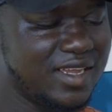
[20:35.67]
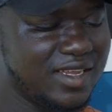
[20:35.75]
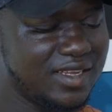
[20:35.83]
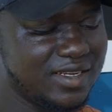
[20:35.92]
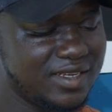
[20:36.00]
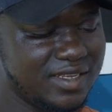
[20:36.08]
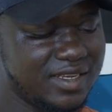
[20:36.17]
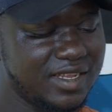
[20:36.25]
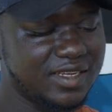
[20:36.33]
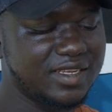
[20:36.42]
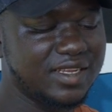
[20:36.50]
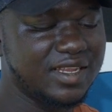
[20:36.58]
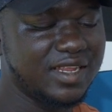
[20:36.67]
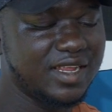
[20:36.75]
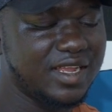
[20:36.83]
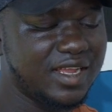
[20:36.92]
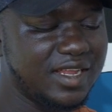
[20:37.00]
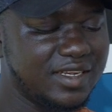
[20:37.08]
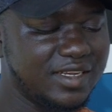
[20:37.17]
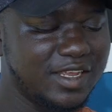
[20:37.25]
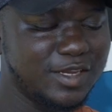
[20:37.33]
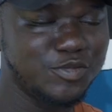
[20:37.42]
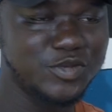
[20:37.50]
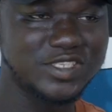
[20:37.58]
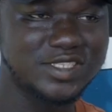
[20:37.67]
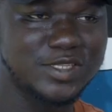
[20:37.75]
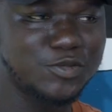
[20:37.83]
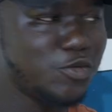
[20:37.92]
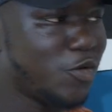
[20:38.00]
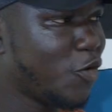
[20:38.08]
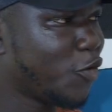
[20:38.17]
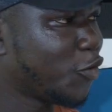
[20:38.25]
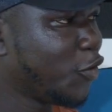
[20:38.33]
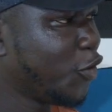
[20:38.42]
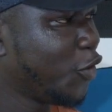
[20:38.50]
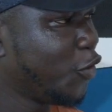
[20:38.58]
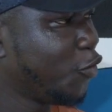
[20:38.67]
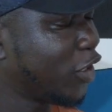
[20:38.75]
needed. And then we still go on.